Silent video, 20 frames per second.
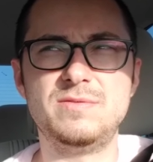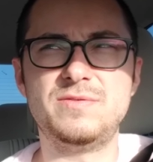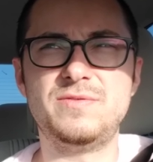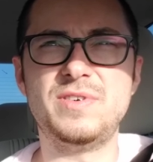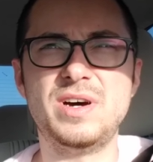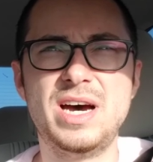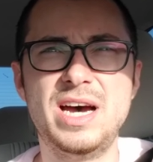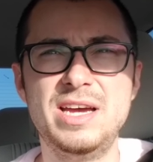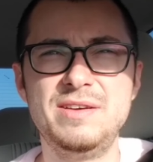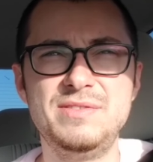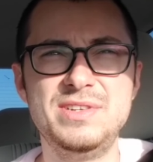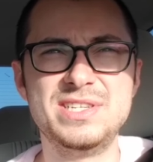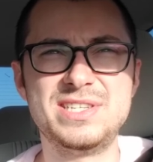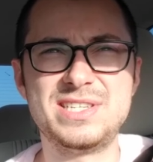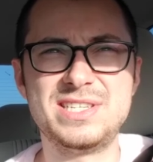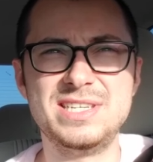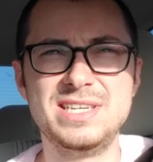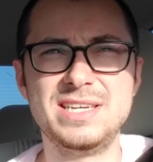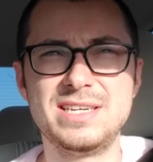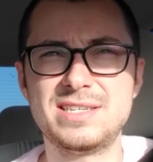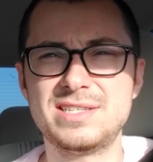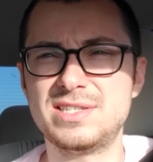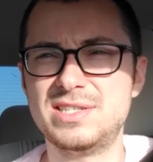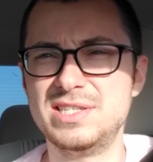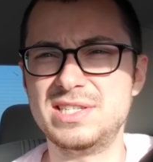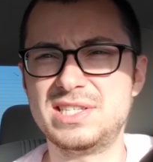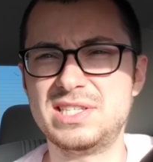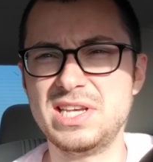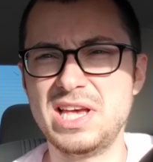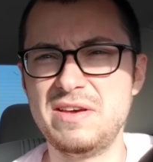5 to 6 to
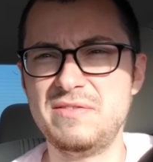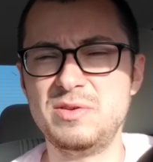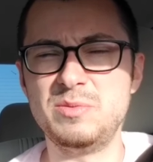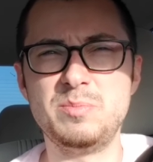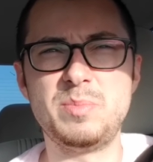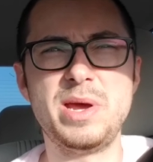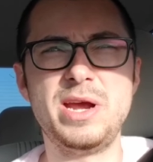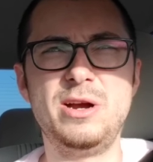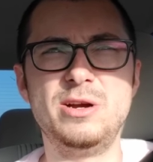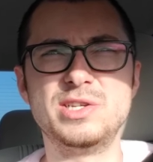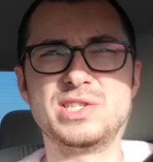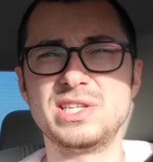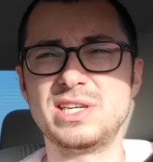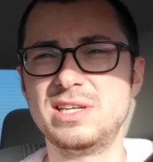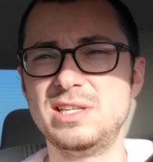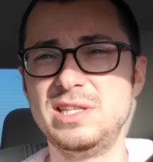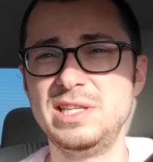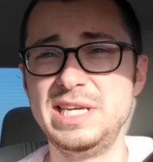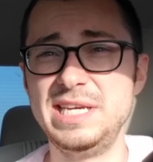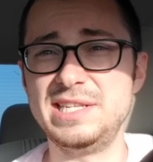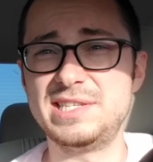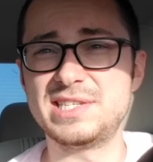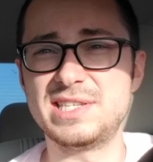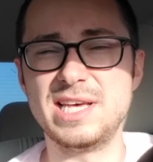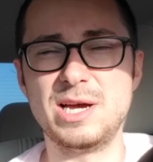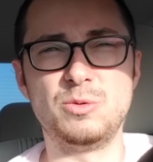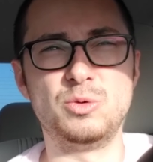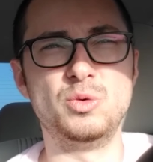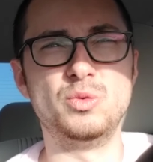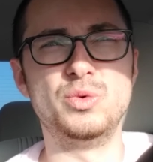7 pairs of cleats
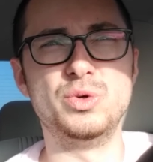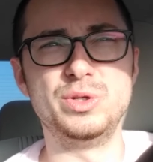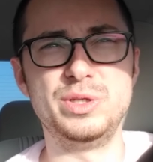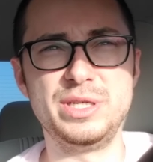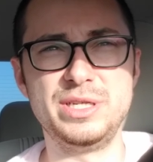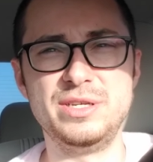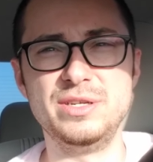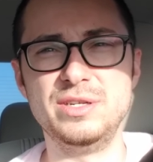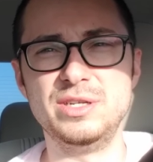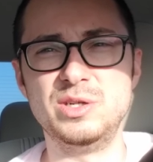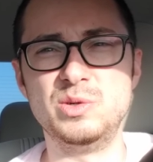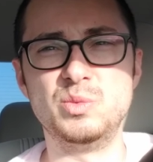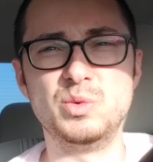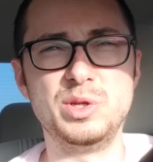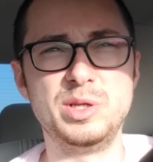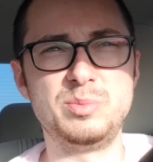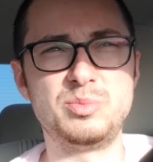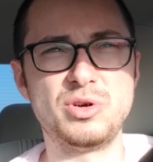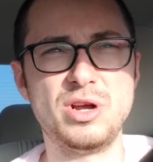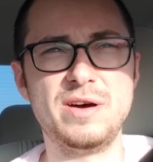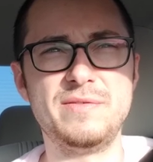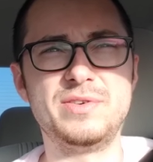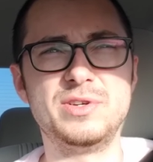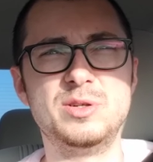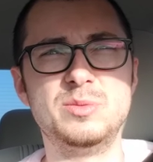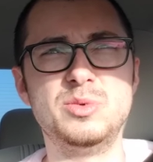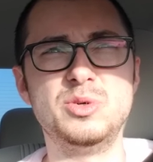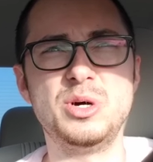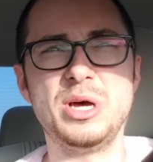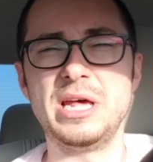that were really good, really
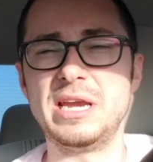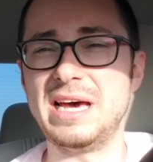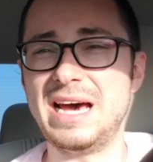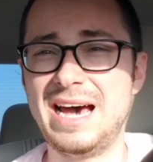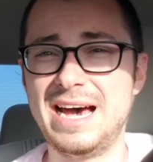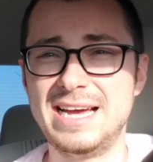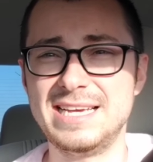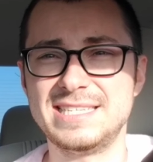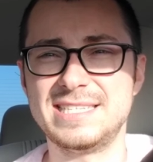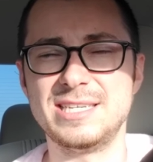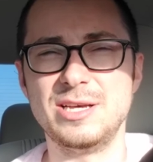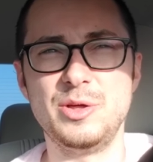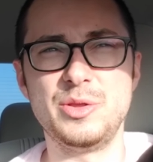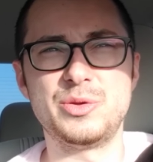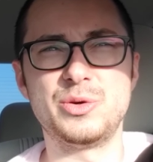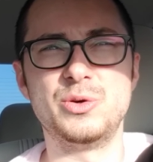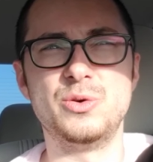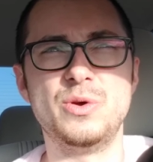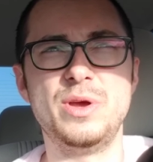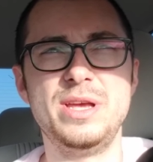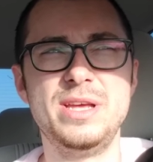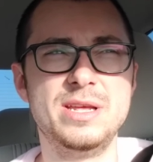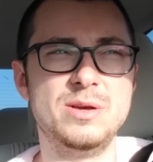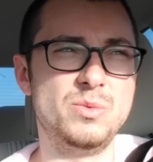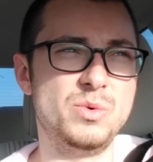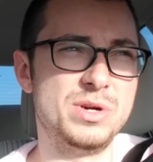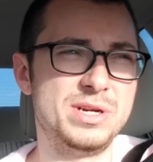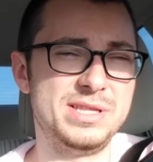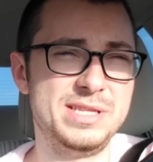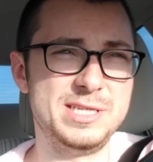profitable, had a high sell-through rate at
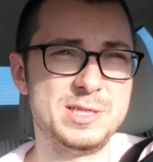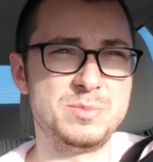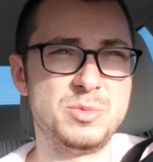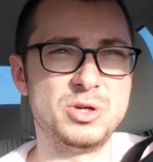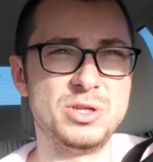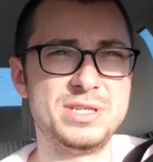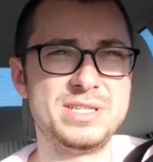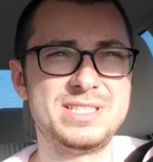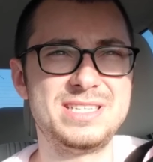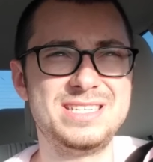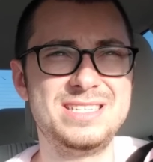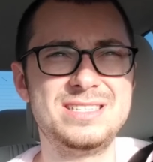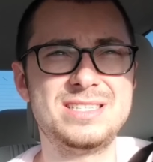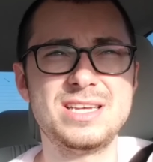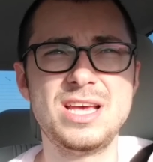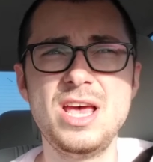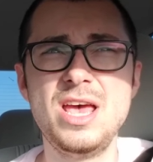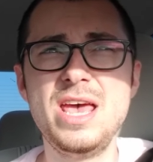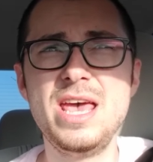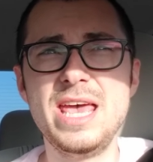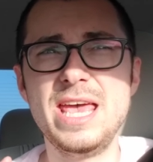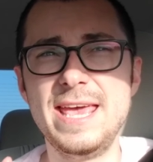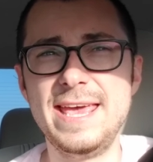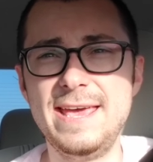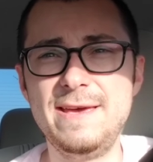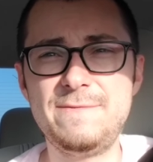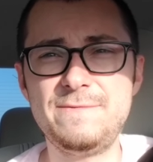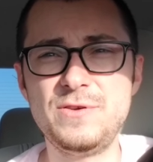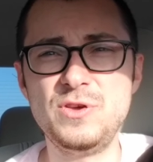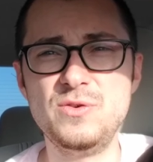one of these Burlingtons.
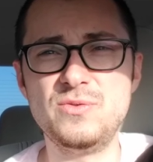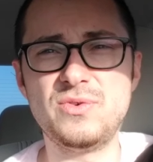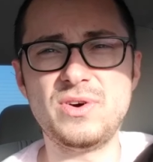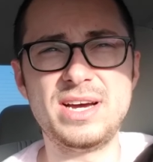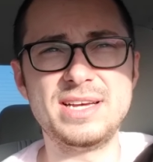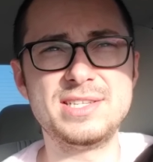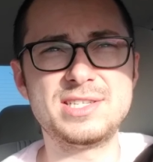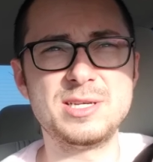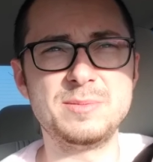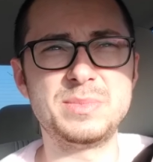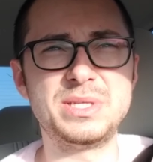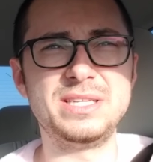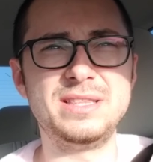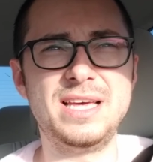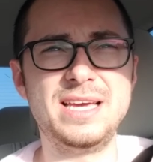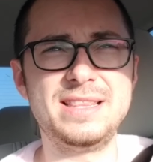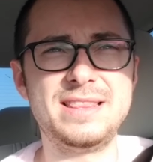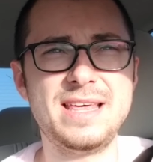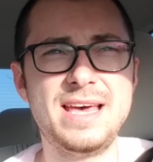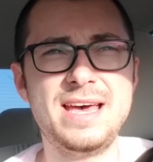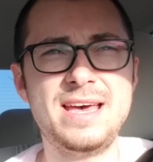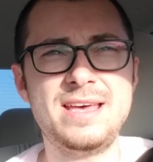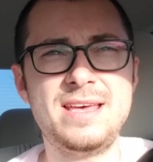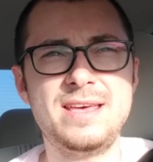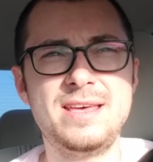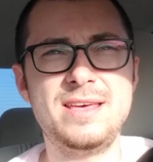If you find something like that,